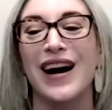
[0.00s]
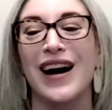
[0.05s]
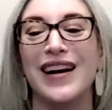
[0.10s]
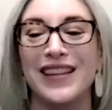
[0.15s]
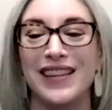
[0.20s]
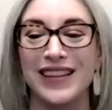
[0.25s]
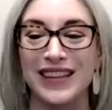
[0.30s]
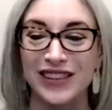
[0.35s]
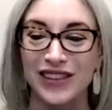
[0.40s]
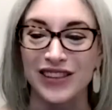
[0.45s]

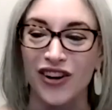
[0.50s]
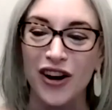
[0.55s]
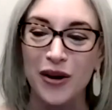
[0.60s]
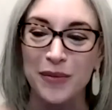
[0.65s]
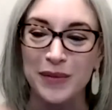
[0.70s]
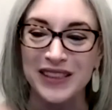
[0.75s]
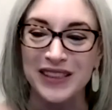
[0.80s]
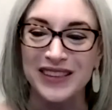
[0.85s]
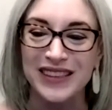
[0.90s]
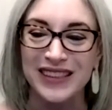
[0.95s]
these
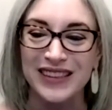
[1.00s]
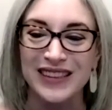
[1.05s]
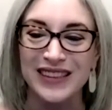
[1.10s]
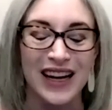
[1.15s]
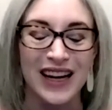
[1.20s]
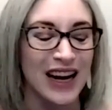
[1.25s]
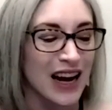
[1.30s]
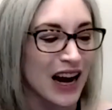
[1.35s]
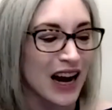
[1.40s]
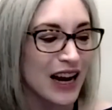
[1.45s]
garments is
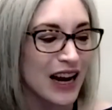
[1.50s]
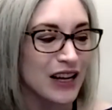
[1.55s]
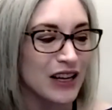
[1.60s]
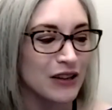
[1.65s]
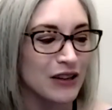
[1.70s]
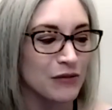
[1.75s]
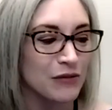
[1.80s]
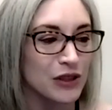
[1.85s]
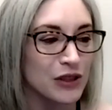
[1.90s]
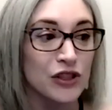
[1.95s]

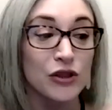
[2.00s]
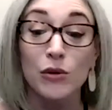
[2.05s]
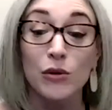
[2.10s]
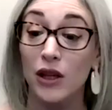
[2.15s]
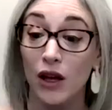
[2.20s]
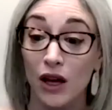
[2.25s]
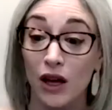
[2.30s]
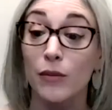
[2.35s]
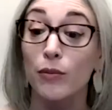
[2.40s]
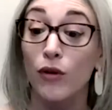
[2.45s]
I would do a
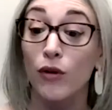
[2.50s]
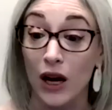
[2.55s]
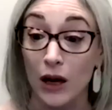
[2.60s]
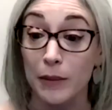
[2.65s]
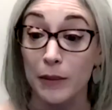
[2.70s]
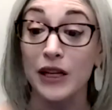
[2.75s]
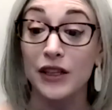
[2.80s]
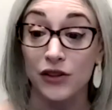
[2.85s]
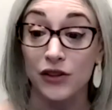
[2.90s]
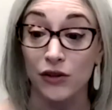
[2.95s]
lot of
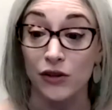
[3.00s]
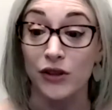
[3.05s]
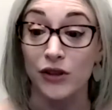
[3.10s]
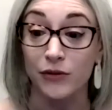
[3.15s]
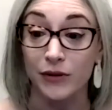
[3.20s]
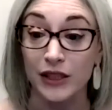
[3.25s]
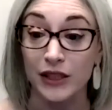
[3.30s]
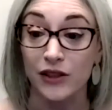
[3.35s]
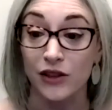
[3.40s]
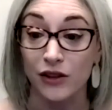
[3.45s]
primary source
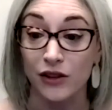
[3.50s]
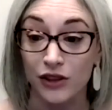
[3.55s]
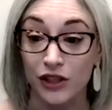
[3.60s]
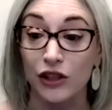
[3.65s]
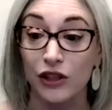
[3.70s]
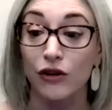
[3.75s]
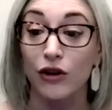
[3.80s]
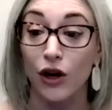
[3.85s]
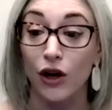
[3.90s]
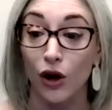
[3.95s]
research, you
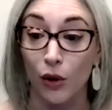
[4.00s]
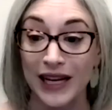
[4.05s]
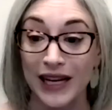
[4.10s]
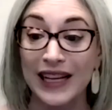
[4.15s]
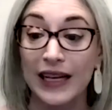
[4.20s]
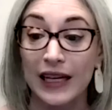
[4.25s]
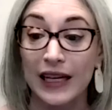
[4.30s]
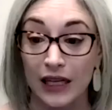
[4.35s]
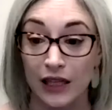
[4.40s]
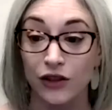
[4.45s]
know, going
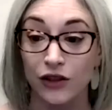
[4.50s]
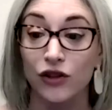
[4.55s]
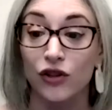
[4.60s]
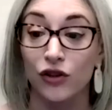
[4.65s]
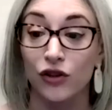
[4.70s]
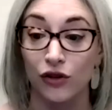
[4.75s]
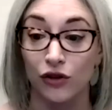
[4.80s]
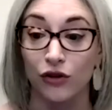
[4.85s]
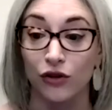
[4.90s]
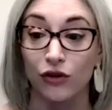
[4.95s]

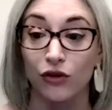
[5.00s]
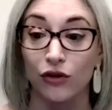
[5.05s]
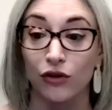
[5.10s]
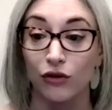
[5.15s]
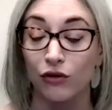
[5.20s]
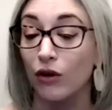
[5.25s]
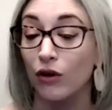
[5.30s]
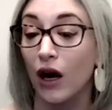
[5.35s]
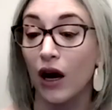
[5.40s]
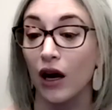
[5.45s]

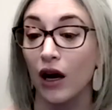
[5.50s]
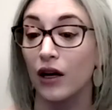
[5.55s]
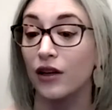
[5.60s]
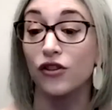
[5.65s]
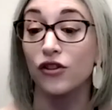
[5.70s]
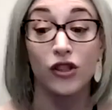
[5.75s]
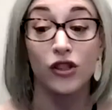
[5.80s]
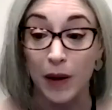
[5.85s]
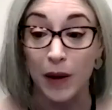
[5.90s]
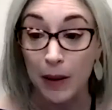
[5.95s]
into
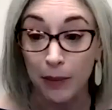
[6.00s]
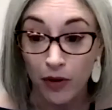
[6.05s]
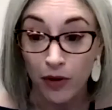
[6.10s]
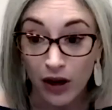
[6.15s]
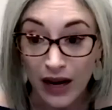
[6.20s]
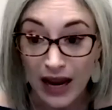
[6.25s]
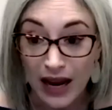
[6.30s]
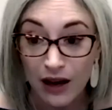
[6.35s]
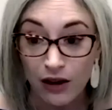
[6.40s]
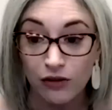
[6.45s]
newspaper
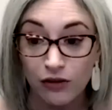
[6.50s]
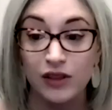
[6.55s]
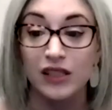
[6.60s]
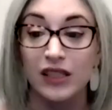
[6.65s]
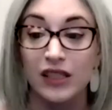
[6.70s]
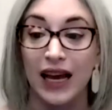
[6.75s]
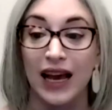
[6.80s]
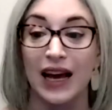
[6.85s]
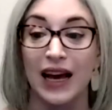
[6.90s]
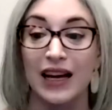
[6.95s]
accounts
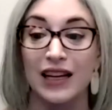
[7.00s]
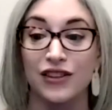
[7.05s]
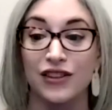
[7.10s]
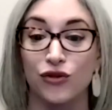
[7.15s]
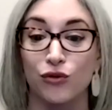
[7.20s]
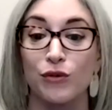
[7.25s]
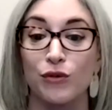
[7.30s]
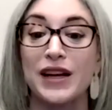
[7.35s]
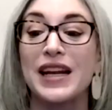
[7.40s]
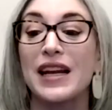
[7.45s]
and
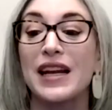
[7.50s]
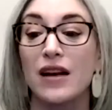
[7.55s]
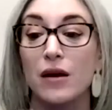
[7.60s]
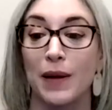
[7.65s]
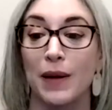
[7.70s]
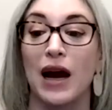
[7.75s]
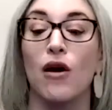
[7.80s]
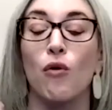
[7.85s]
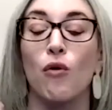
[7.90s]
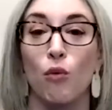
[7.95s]
reading
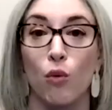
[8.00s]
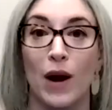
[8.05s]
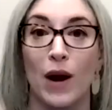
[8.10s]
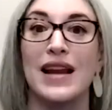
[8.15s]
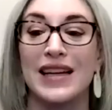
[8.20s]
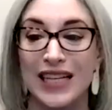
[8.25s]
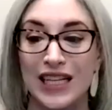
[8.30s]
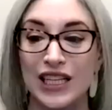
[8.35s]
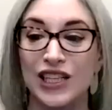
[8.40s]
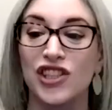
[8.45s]
about when
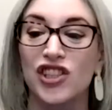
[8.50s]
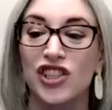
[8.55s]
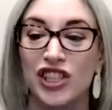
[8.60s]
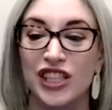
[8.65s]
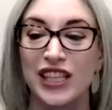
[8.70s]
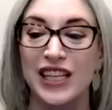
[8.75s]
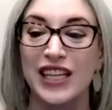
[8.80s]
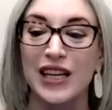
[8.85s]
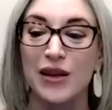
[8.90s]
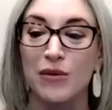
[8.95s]

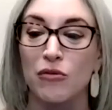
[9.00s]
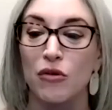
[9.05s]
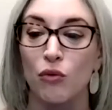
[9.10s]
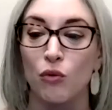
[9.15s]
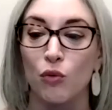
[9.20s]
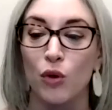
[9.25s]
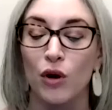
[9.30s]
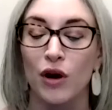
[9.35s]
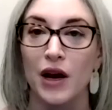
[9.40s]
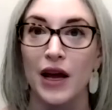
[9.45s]
each team
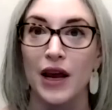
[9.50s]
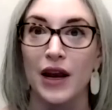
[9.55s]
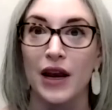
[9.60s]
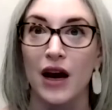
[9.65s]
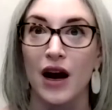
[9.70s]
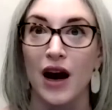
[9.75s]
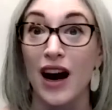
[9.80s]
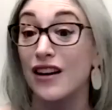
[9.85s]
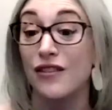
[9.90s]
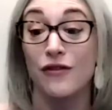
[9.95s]
would
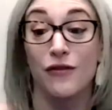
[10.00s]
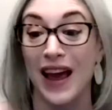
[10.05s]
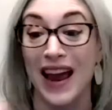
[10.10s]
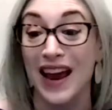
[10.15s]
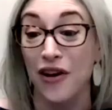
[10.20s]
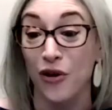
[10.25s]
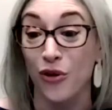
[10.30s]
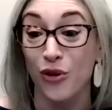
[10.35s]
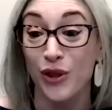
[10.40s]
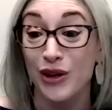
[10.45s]

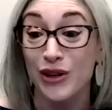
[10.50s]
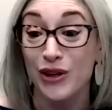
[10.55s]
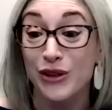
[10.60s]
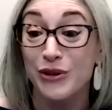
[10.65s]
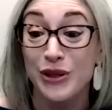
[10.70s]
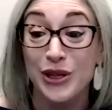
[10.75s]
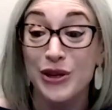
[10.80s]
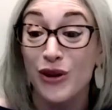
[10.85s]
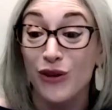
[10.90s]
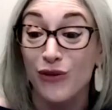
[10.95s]
unveil their new
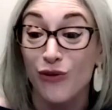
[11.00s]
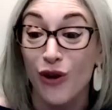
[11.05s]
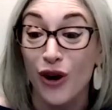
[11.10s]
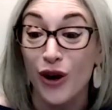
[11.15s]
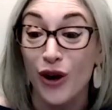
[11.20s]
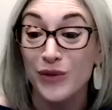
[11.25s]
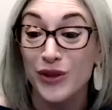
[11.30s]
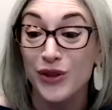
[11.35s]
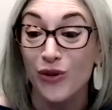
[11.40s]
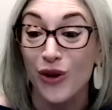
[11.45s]

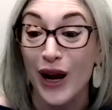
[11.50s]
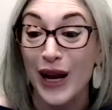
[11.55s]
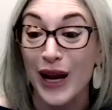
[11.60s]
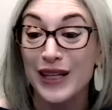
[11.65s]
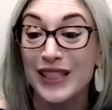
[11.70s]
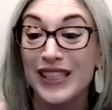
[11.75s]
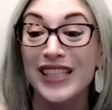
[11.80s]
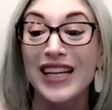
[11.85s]
uniforms, right?